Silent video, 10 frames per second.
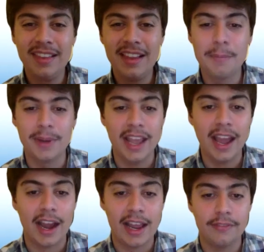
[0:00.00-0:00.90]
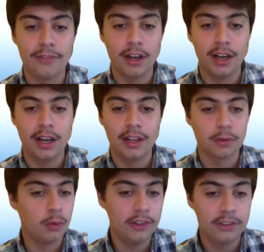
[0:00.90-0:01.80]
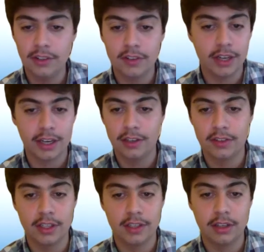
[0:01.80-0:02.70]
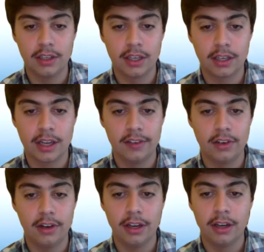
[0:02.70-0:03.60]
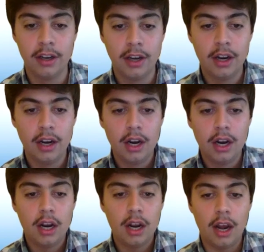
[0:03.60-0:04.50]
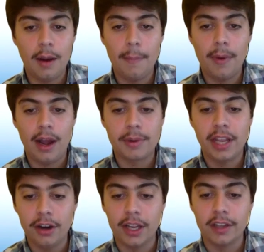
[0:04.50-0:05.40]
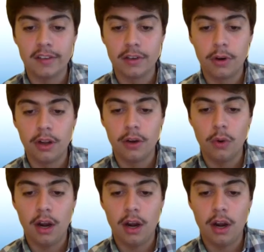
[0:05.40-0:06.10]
But yeah, I have some questions. I can just get kind of started. I'm curious, Eduardo,